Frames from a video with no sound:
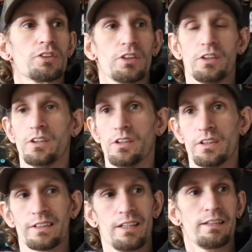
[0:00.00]
or you're in
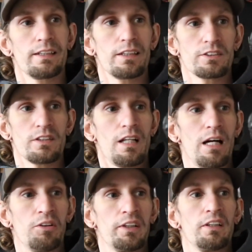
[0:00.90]
a state that doesn't
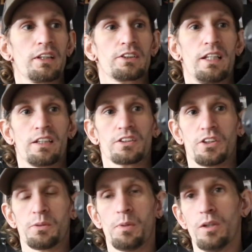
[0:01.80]
allow any electronics
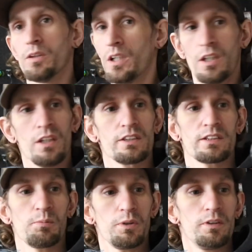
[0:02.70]
on your bow.
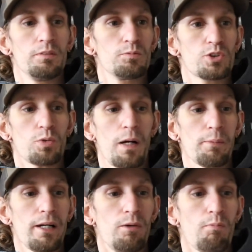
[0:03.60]
Simply swap
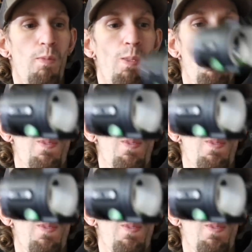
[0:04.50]
it out.